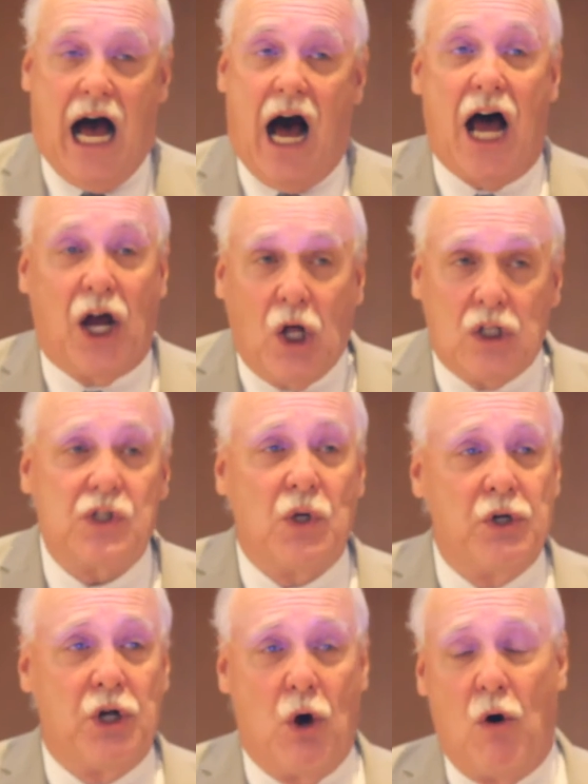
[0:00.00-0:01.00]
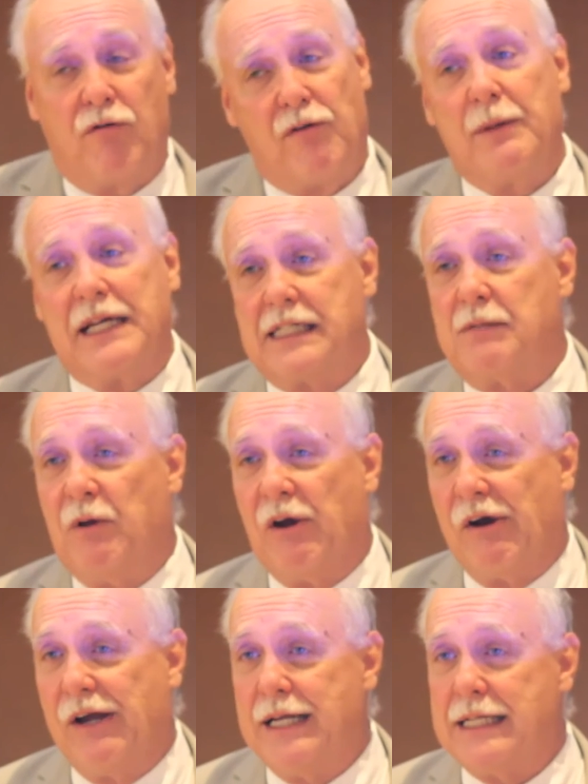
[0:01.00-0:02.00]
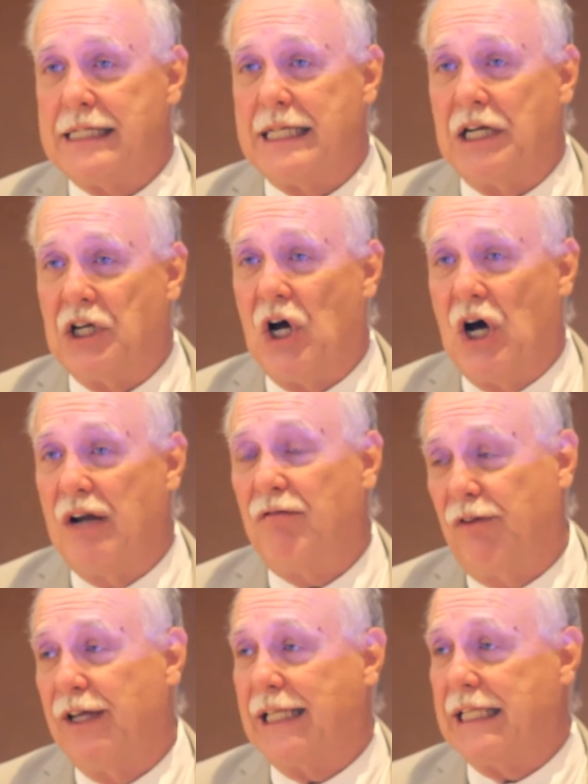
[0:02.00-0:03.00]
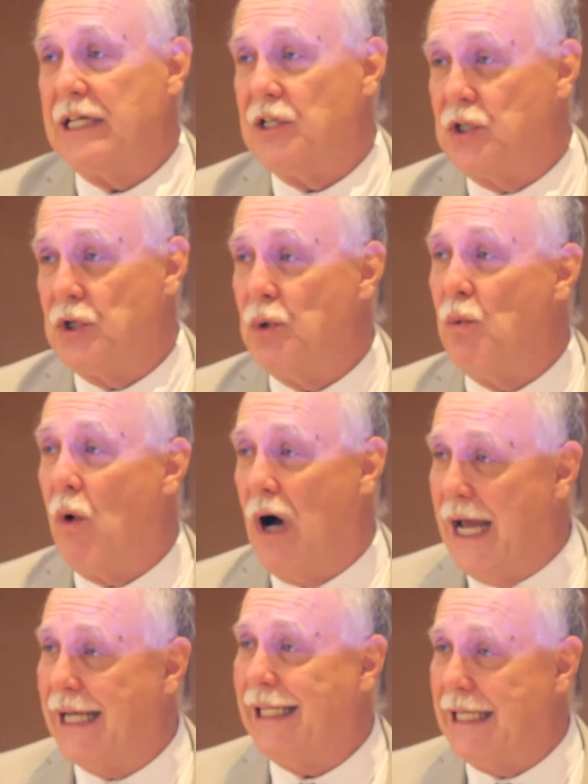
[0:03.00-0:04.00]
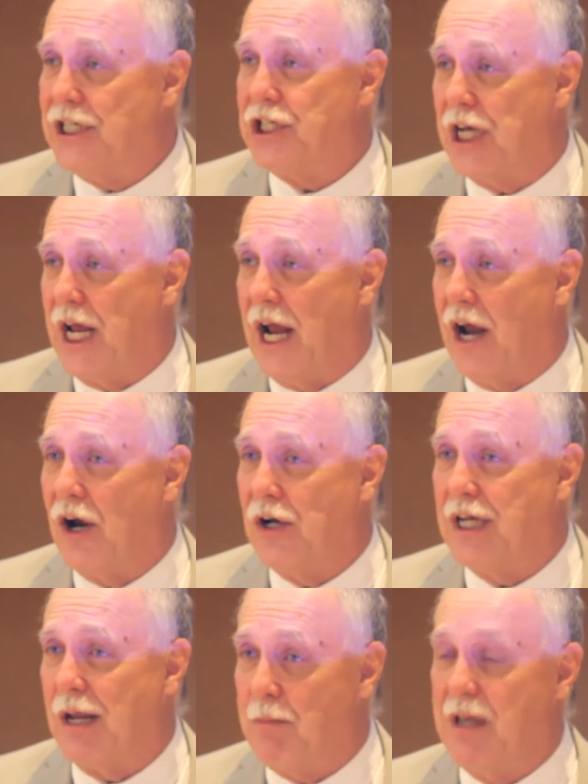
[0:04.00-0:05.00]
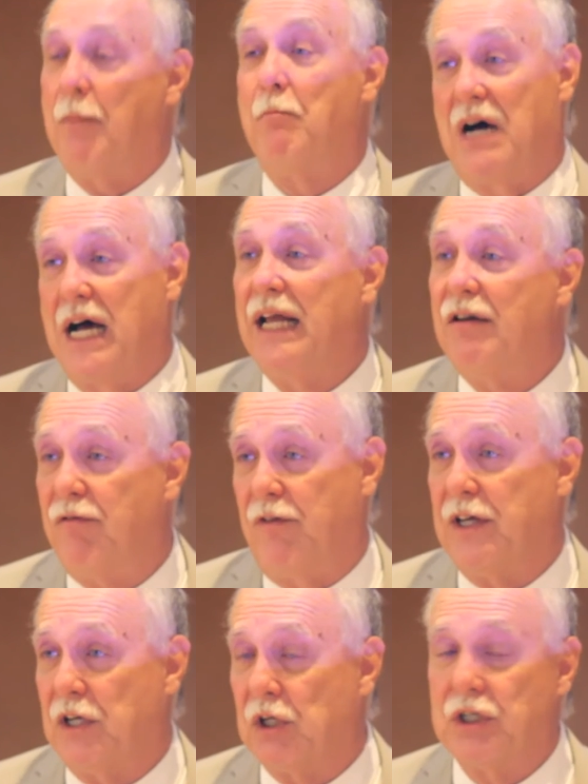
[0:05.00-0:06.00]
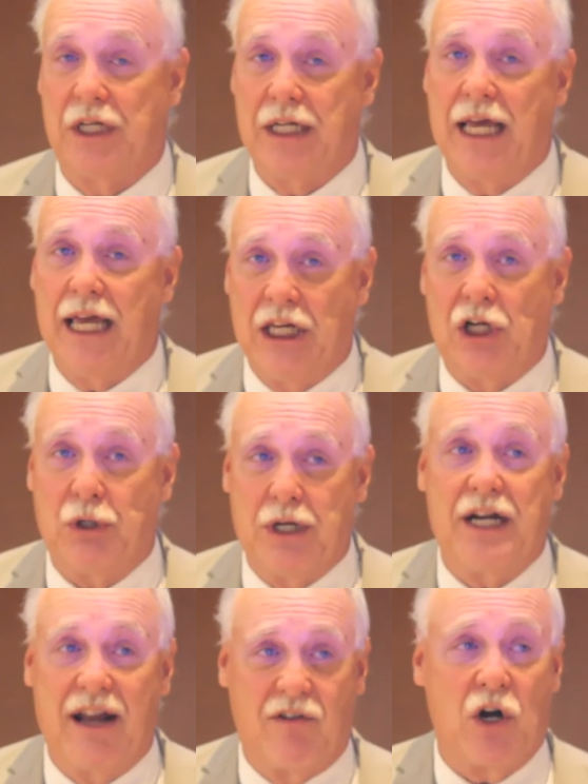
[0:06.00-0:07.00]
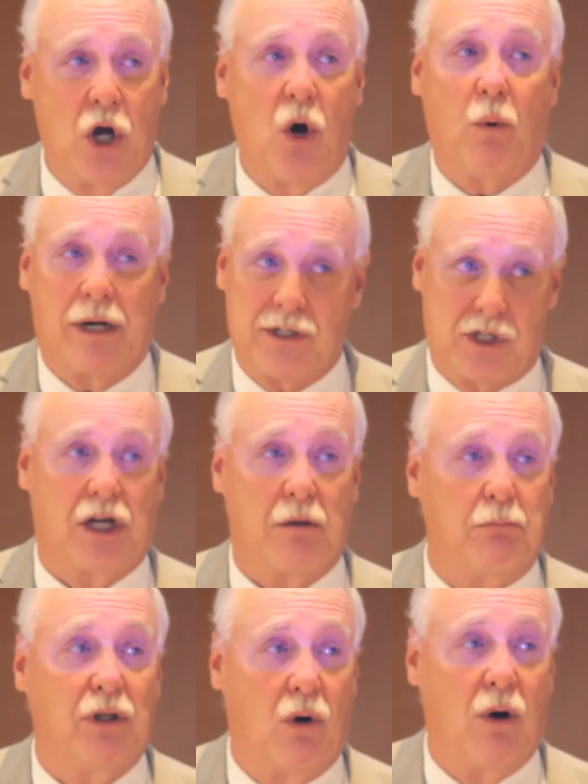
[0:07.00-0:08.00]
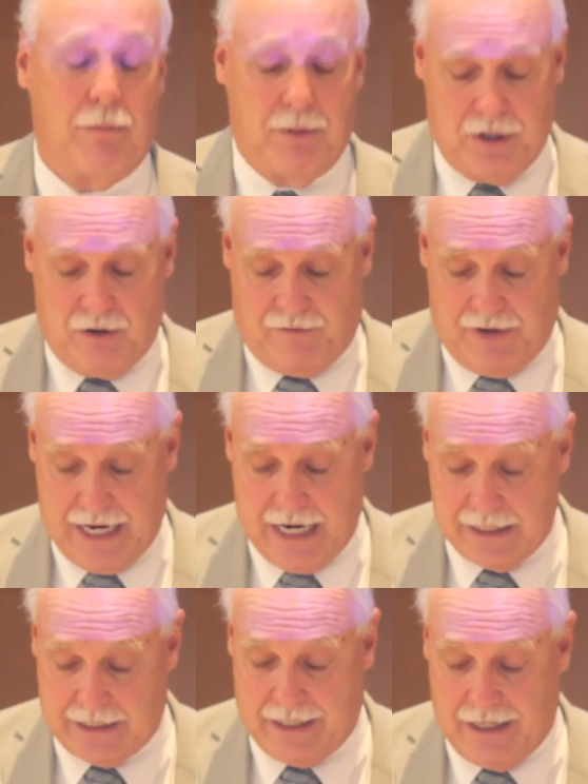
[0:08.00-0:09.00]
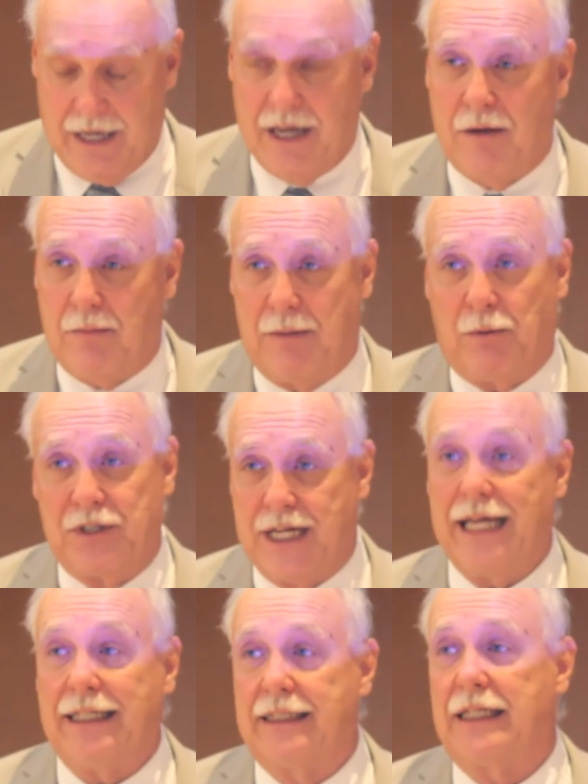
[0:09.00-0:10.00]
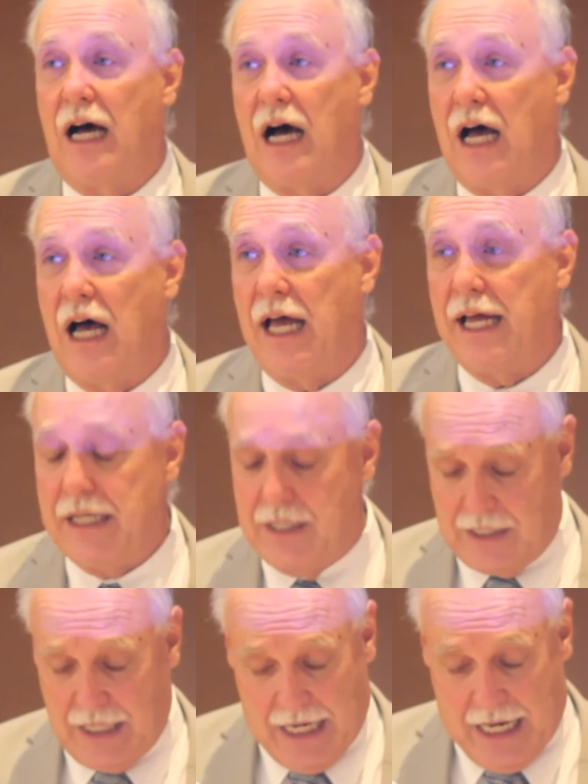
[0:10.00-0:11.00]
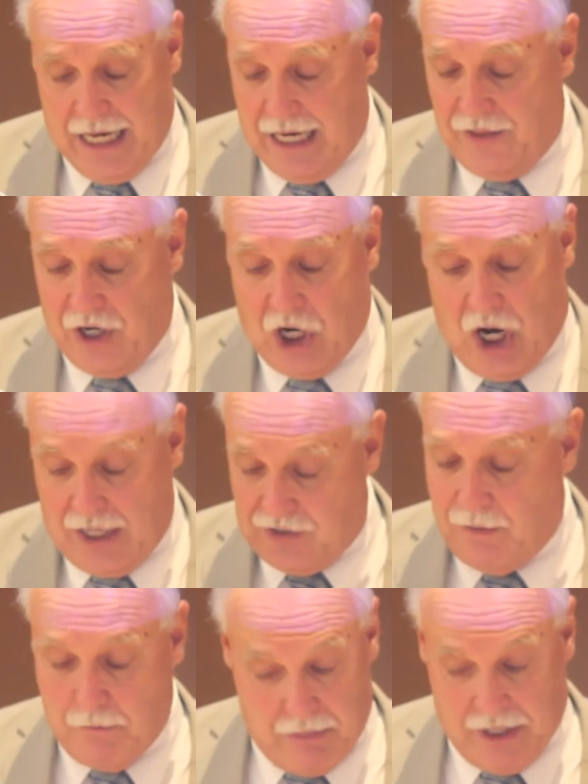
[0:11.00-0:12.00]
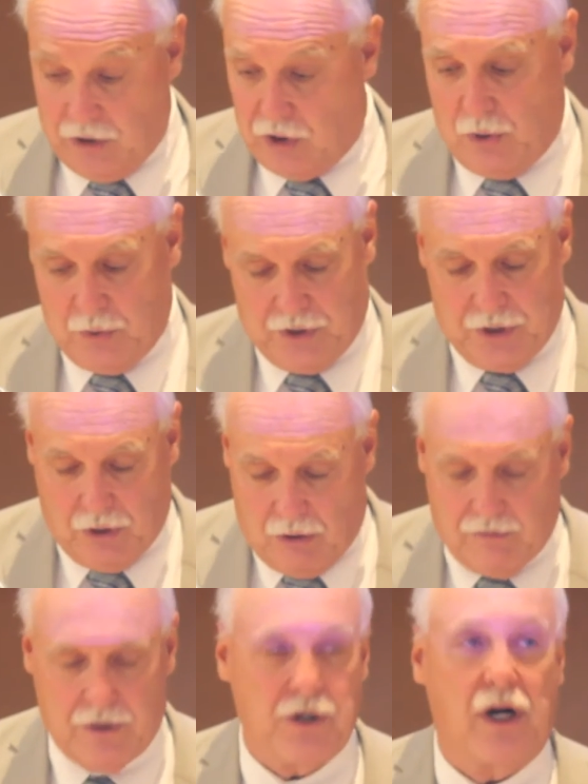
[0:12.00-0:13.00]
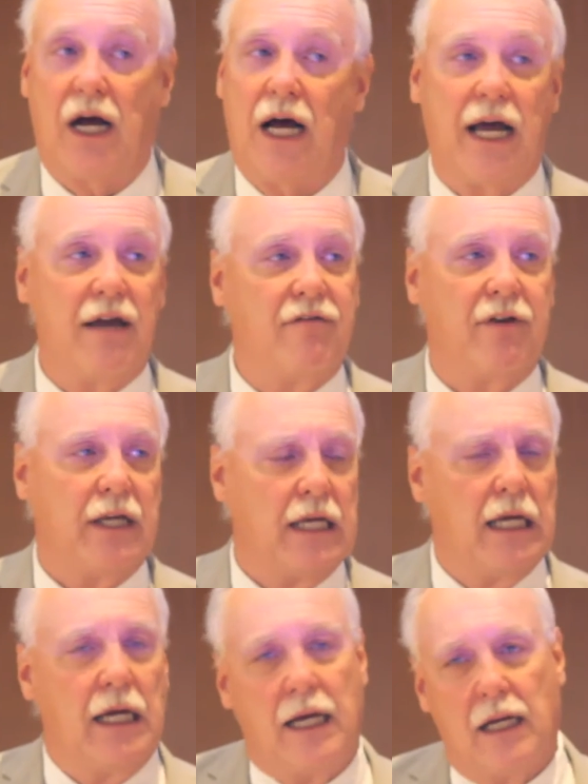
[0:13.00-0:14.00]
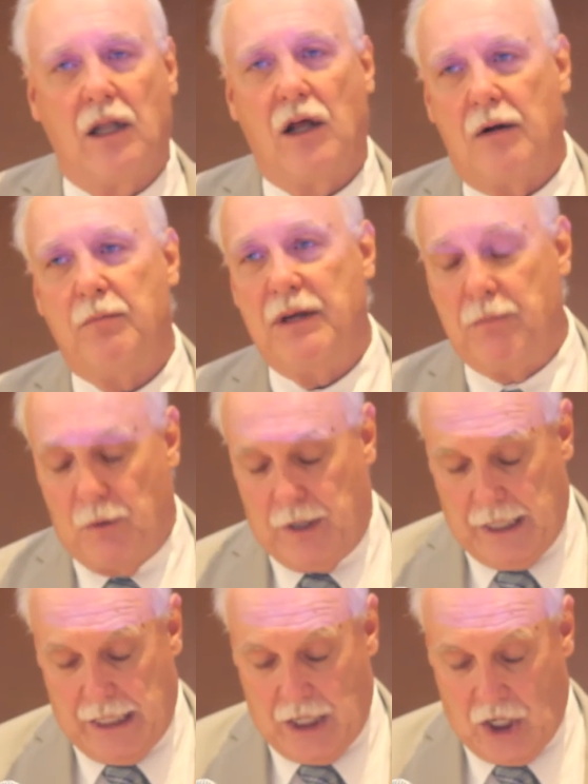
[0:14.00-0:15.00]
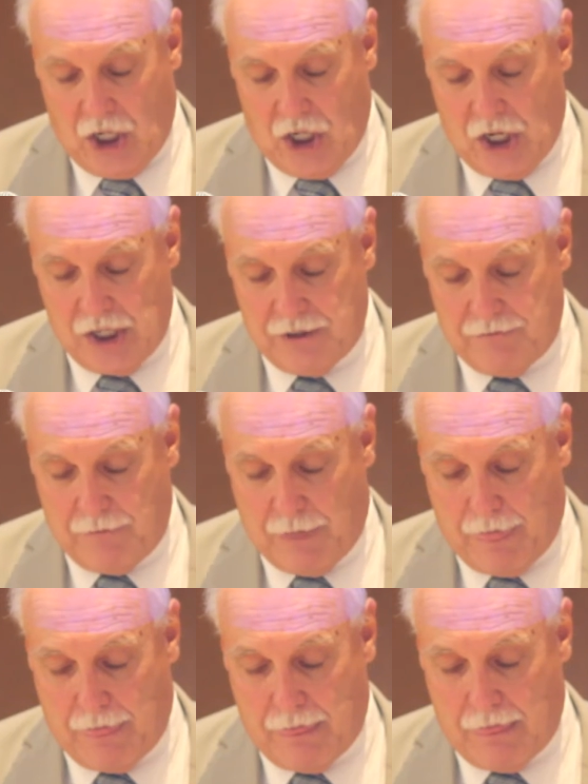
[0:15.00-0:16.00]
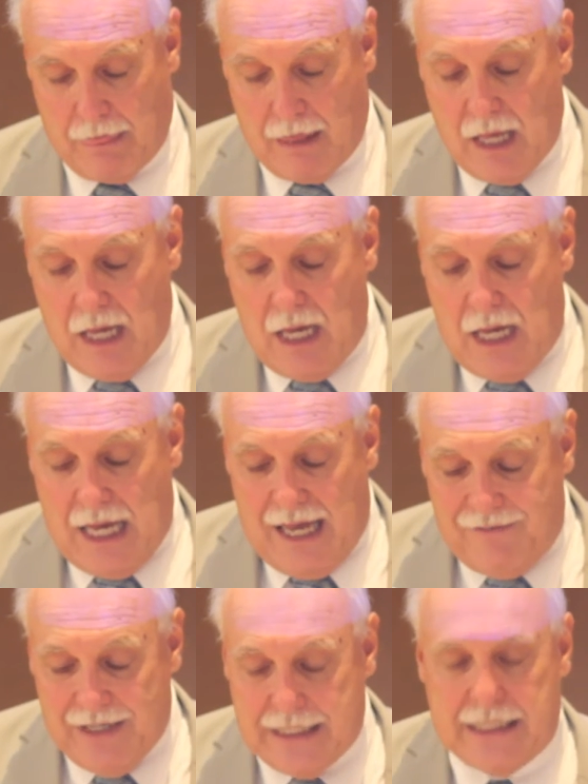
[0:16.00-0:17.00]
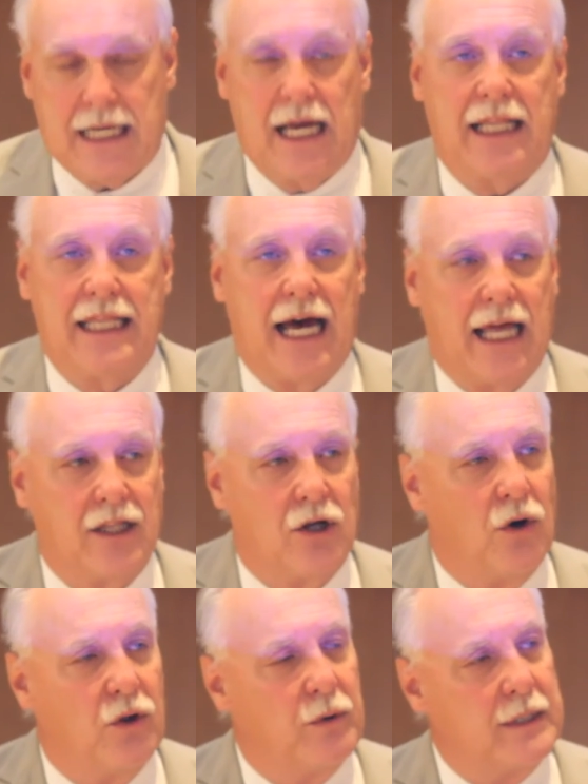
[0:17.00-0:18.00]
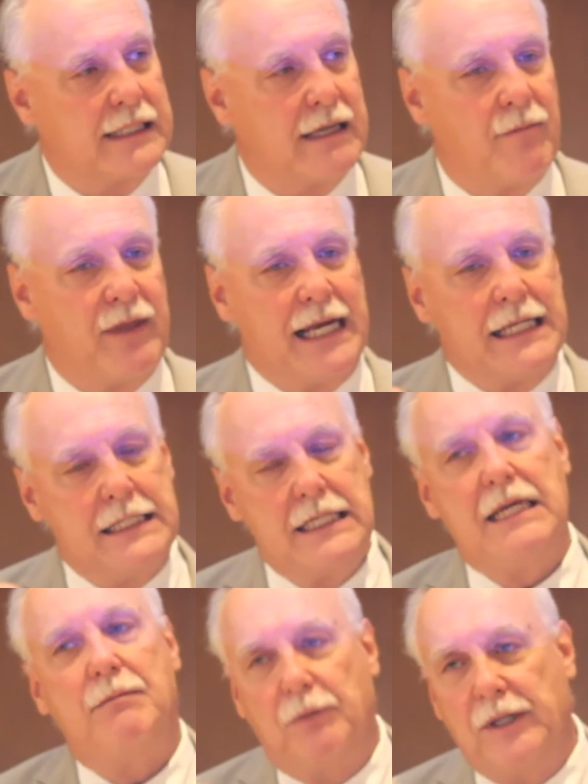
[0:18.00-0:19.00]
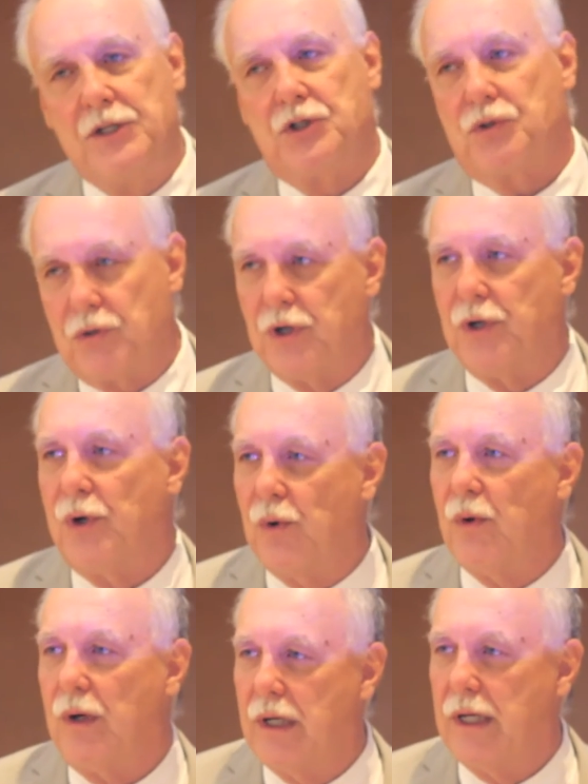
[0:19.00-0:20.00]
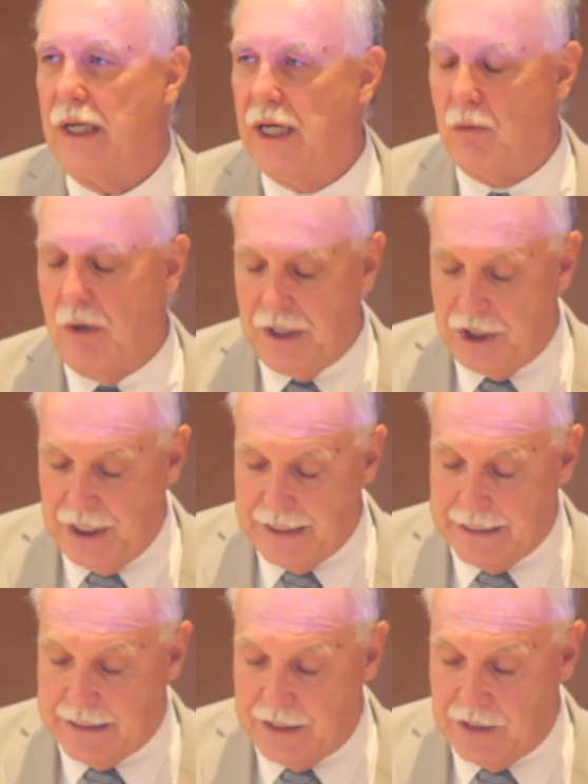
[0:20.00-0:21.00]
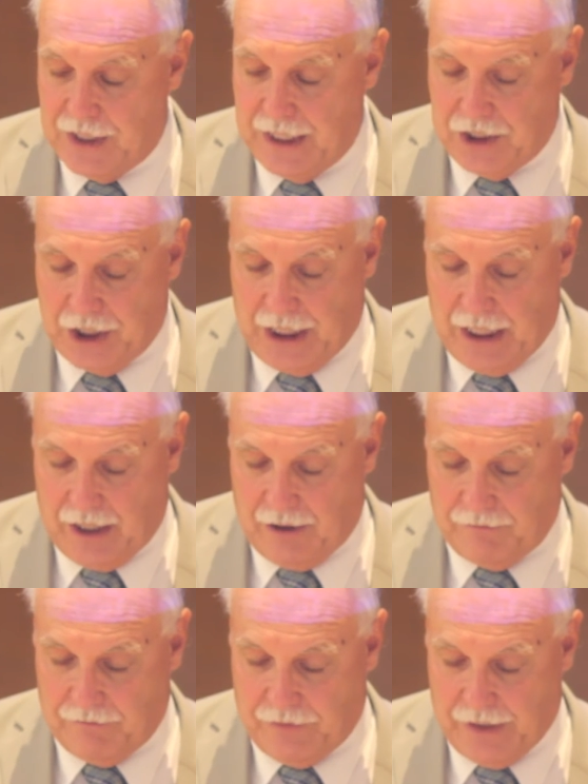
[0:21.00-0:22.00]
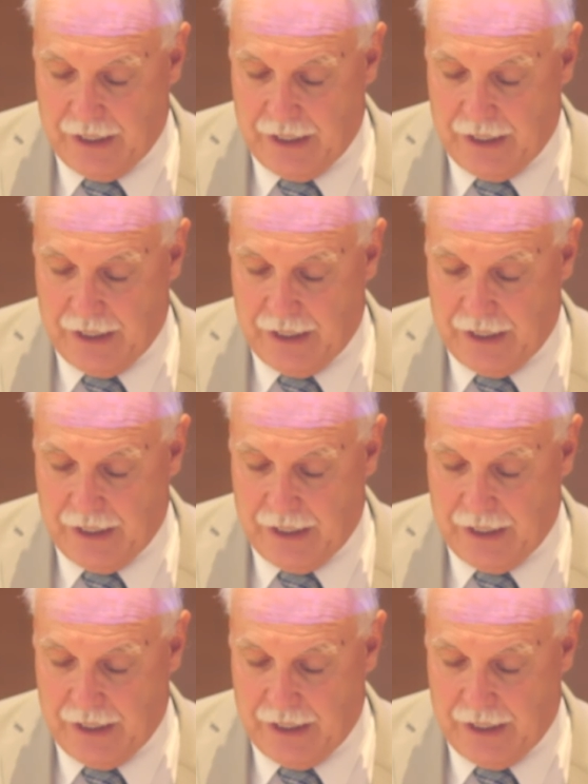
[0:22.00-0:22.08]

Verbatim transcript: I also know from experience that conflict that is too widely shared can be a minefield. You know, you never know when it's going to blow up in your face. People take sides, uh, the gossip mill goes into overdrive, and a lot of people can get hurt. Having said that, though, there is something deeply true in what Jesus is teaching here.